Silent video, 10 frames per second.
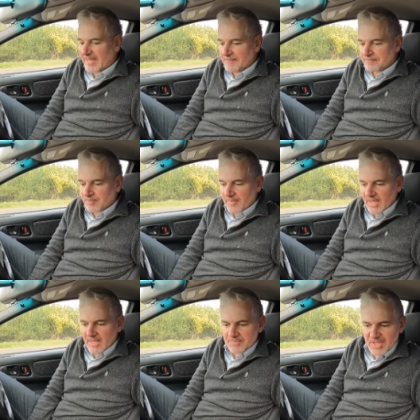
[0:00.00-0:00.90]
but
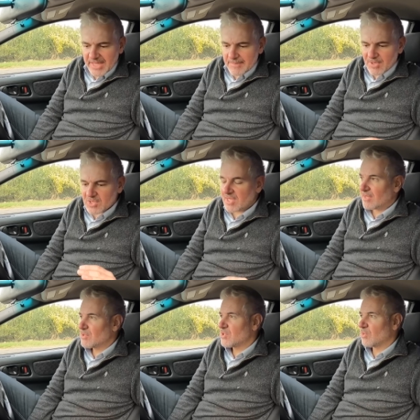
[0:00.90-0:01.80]
um, the gearbox that
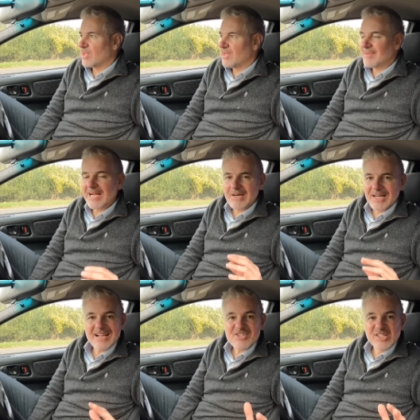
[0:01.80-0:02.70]
I was talking about,
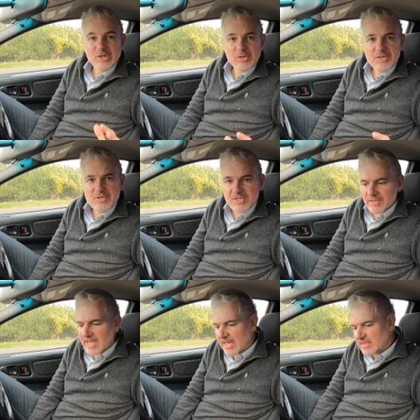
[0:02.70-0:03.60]
I actually got used
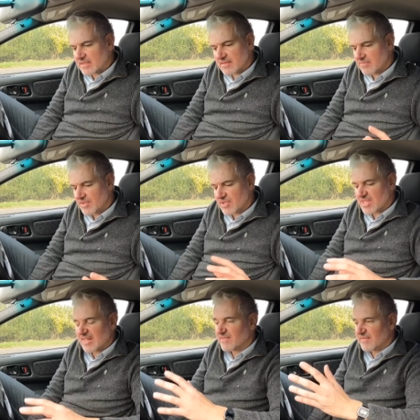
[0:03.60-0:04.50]
to it, and you
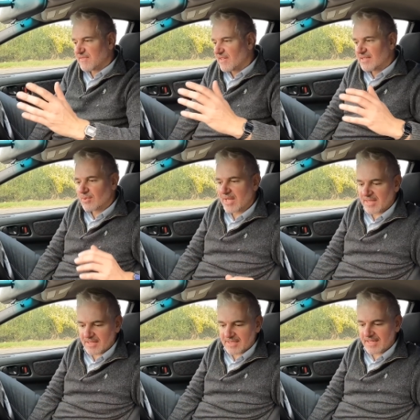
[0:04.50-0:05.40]
just have to find where
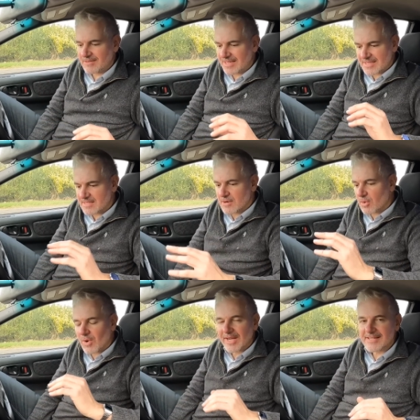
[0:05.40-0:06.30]
third gear is. It's not quite